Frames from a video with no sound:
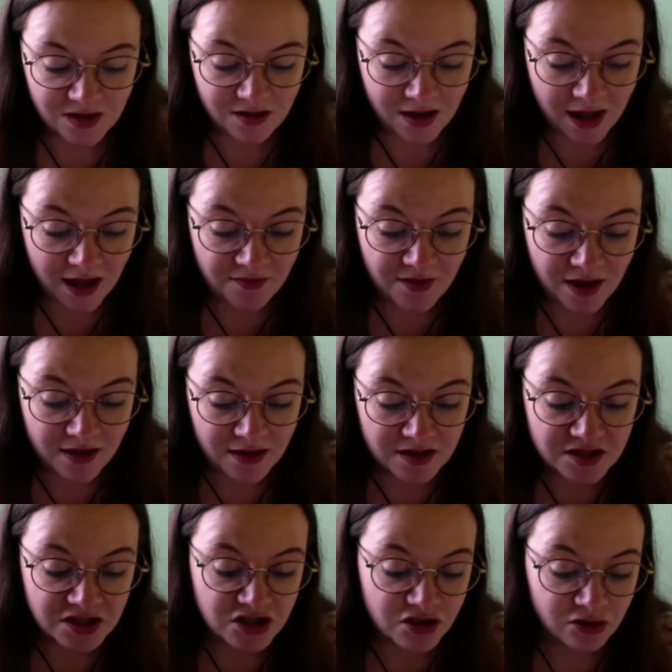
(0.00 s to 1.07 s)
And then
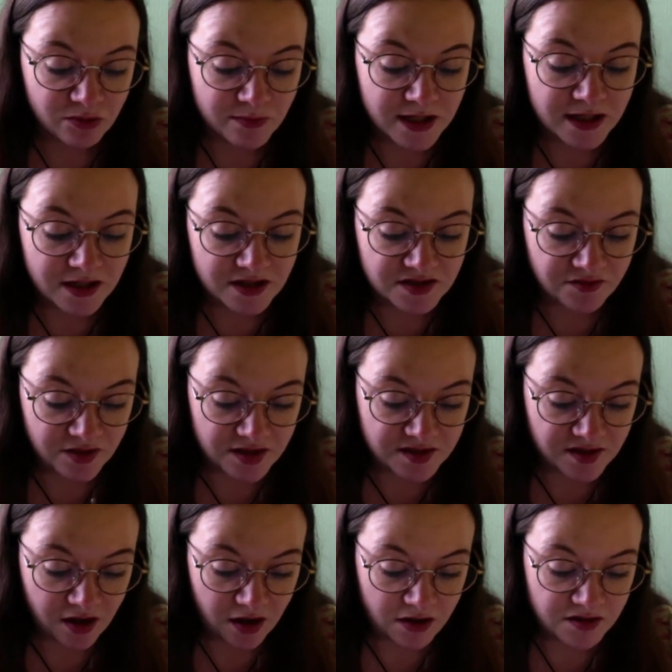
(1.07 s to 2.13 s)
additional meanings for this
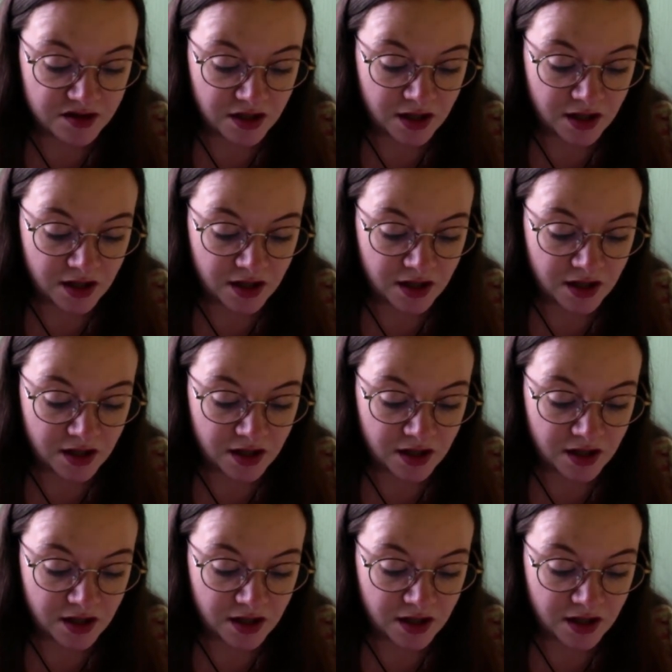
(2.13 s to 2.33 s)
card.